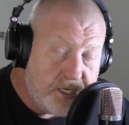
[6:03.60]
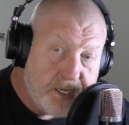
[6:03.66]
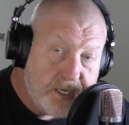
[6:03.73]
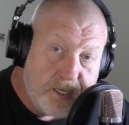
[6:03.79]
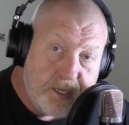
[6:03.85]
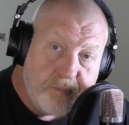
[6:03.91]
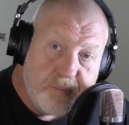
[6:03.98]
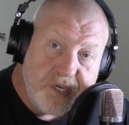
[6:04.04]

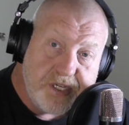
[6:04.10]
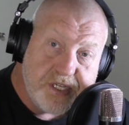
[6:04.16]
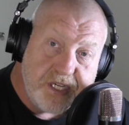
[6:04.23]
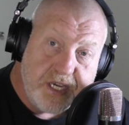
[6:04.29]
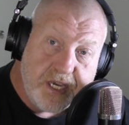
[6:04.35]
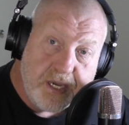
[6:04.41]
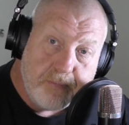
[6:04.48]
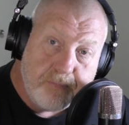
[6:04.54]

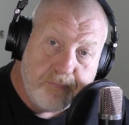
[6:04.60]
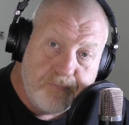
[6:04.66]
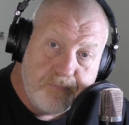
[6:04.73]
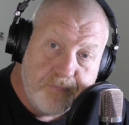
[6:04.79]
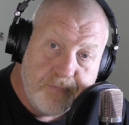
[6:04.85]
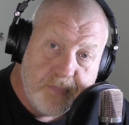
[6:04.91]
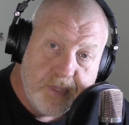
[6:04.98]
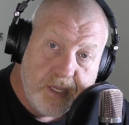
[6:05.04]
BCM
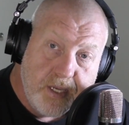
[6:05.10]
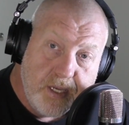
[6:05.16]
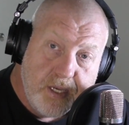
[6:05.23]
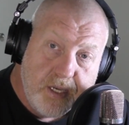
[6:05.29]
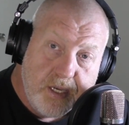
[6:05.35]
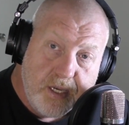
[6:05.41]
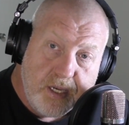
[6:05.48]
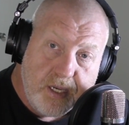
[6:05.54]

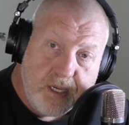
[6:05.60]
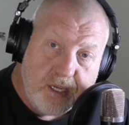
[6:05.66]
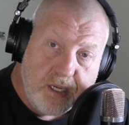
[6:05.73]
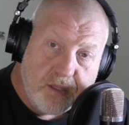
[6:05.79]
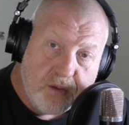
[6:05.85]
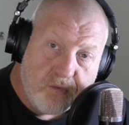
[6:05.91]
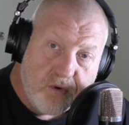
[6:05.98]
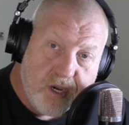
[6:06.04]

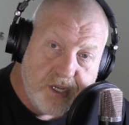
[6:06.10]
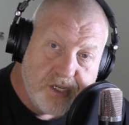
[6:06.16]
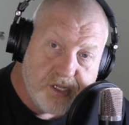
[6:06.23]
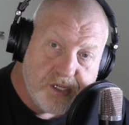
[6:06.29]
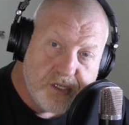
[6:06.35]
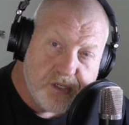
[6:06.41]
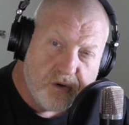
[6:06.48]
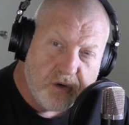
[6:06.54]
in the
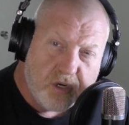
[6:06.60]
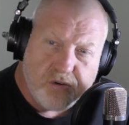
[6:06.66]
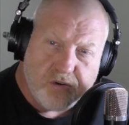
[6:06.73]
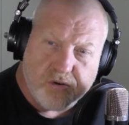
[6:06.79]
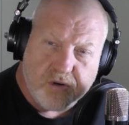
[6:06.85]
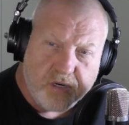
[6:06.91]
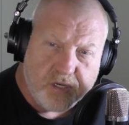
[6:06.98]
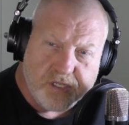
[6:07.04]
Rangers sort of
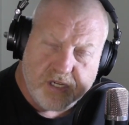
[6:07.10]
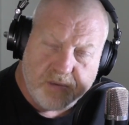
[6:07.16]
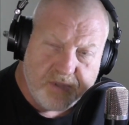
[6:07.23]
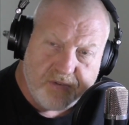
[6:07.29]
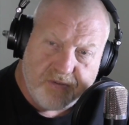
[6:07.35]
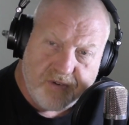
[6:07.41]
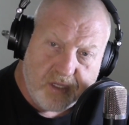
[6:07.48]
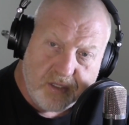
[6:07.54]
controls some of
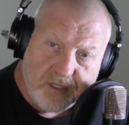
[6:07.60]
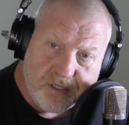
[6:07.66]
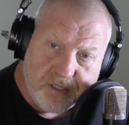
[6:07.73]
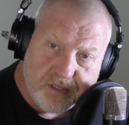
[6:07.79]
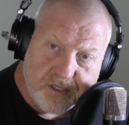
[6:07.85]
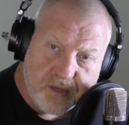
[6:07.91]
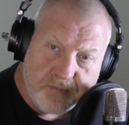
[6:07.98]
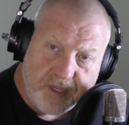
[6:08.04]
the voltage
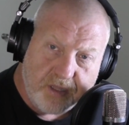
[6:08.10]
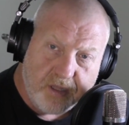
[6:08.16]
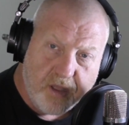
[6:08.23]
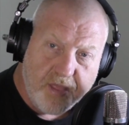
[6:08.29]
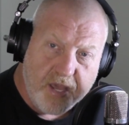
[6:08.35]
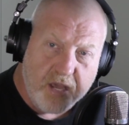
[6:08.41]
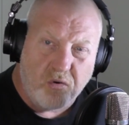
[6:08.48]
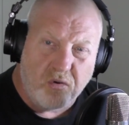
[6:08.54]
or something
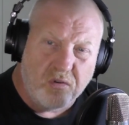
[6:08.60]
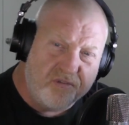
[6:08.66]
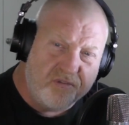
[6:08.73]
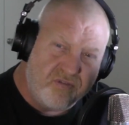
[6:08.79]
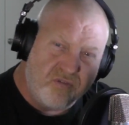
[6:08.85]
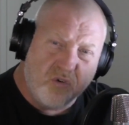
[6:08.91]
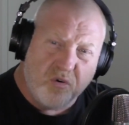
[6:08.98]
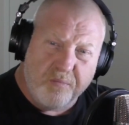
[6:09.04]
like that. All the
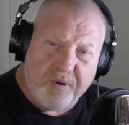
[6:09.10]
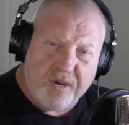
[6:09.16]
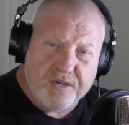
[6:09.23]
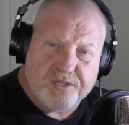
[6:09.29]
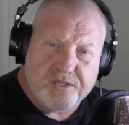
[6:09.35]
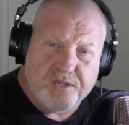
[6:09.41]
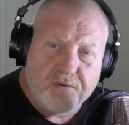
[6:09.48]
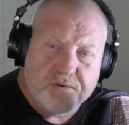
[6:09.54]
forum
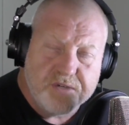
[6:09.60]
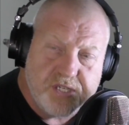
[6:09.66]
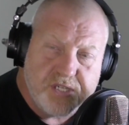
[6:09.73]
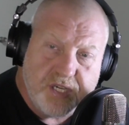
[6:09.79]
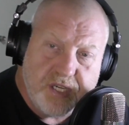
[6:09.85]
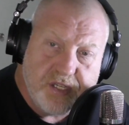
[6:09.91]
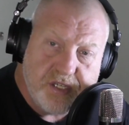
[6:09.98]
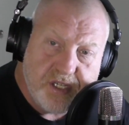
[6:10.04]
posts I was
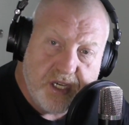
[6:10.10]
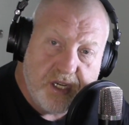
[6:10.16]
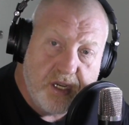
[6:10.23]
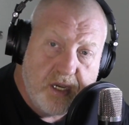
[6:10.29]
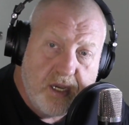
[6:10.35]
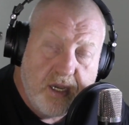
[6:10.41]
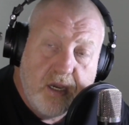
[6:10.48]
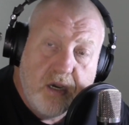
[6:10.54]
seeing said,
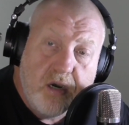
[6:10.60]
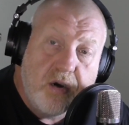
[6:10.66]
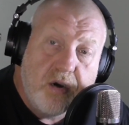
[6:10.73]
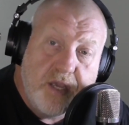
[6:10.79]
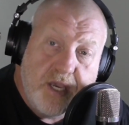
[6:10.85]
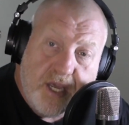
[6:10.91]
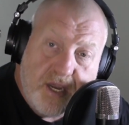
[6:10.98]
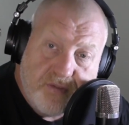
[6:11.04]
oh,
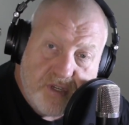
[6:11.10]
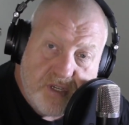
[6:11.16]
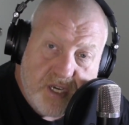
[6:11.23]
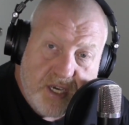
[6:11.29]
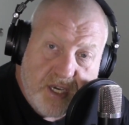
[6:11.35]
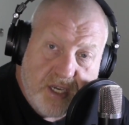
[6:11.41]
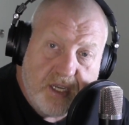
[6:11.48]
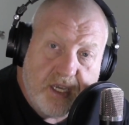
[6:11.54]
you're going to have to
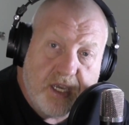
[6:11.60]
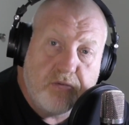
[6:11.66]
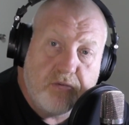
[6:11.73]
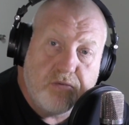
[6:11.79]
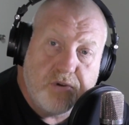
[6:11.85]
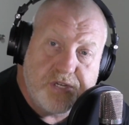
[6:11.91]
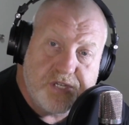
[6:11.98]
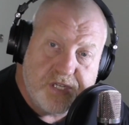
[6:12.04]
take it and get it
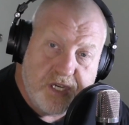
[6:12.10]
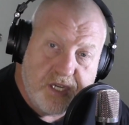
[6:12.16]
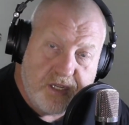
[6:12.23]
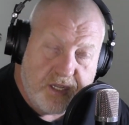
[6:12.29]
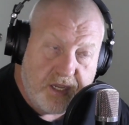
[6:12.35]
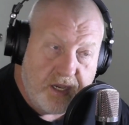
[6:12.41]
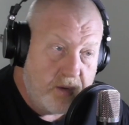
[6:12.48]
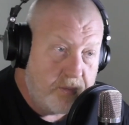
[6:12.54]
reset,
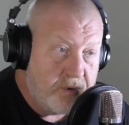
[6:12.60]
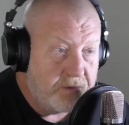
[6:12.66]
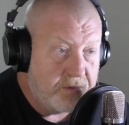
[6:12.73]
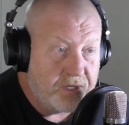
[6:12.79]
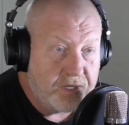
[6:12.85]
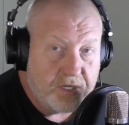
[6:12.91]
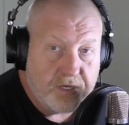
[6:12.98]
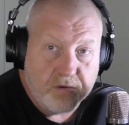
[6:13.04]
and the only people
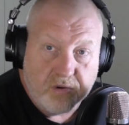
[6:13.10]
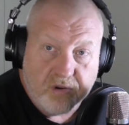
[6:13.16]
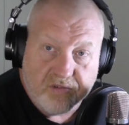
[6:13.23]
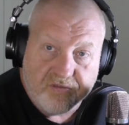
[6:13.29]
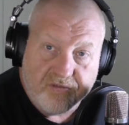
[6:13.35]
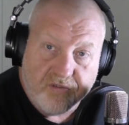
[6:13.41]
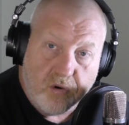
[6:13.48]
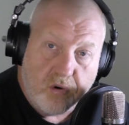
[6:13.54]
that can do it are
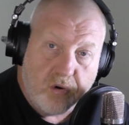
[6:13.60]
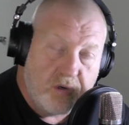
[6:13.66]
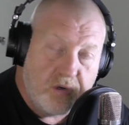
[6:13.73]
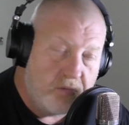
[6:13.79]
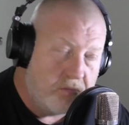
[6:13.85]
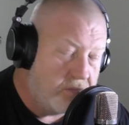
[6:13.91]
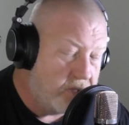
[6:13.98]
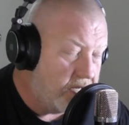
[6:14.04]
Ford
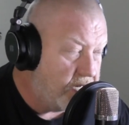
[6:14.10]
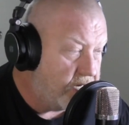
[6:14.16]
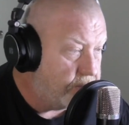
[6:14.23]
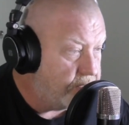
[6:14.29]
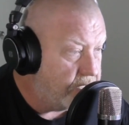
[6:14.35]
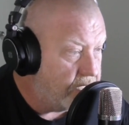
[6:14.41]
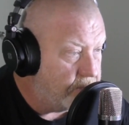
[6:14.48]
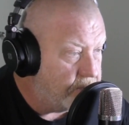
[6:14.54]
and blah
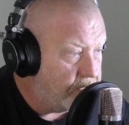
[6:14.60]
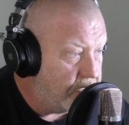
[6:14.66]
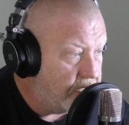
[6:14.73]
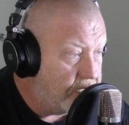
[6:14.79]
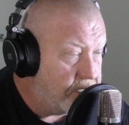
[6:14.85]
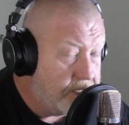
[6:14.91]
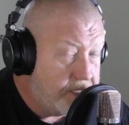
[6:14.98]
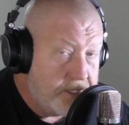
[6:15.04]
blah.